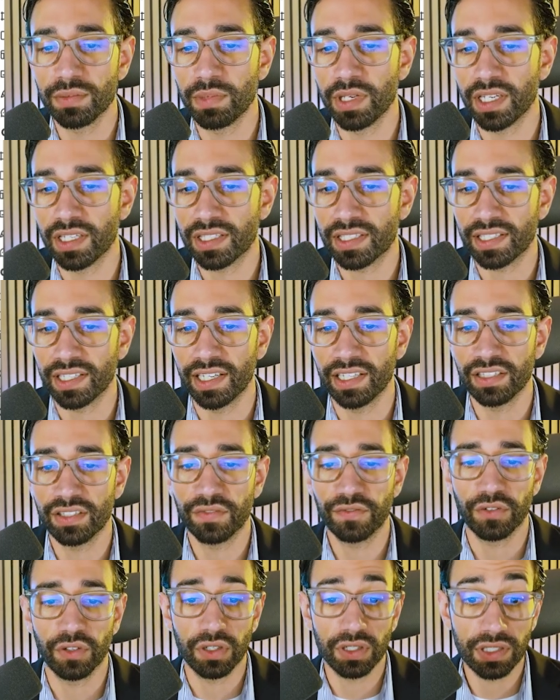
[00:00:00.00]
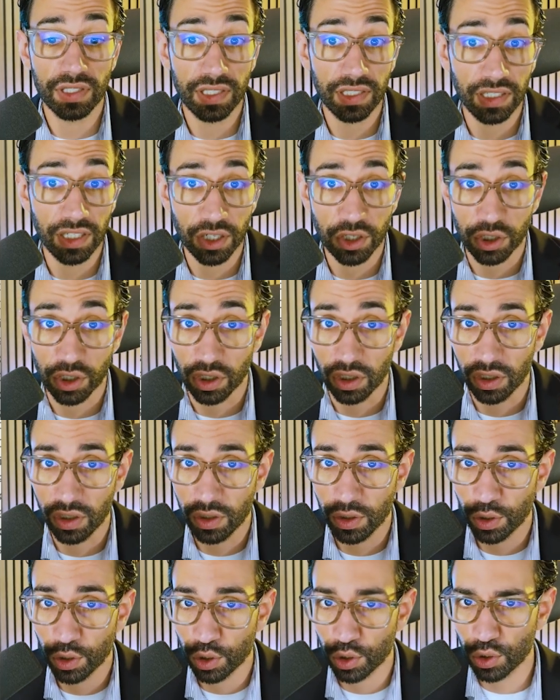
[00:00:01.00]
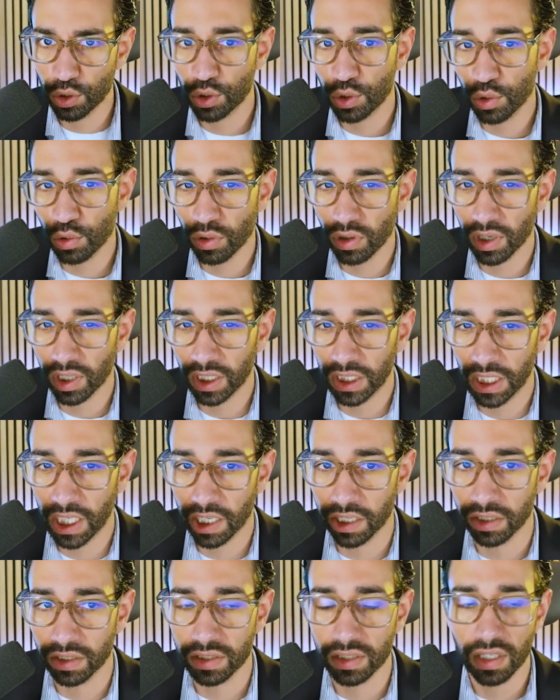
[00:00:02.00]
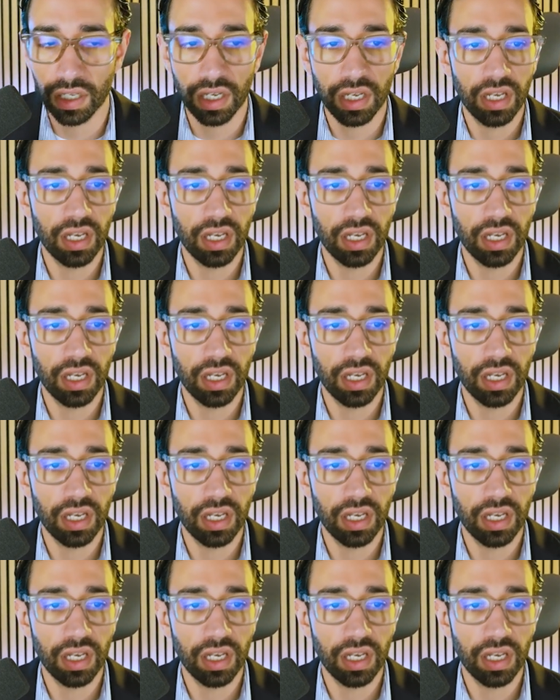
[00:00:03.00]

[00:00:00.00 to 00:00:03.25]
being sent for signature to the client.